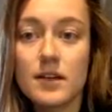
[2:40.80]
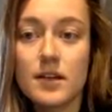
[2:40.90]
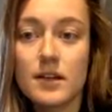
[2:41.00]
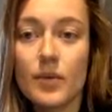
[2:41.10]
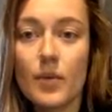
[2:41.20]

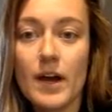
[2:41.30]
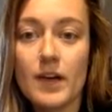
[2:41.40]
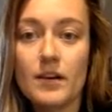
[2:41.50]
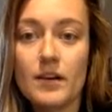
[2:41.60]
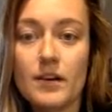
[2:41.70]
And so it will
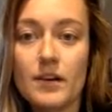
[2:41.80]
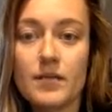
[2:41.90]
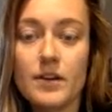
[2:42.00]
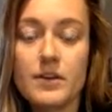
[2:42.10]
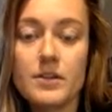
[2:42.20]
kind
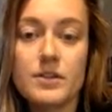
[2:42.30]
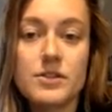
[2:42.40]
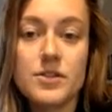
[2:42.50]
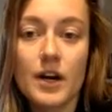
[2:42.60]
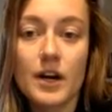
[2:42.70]
of
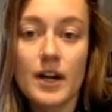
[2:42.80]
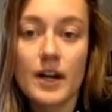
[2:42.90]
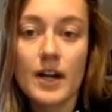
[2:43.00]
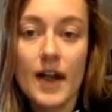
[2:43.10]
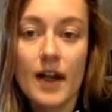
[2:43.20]

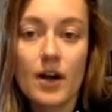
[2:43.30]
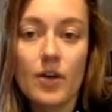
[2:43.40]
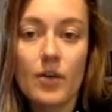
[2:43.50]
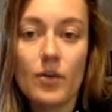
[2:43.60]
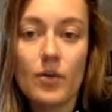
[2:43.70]
darken out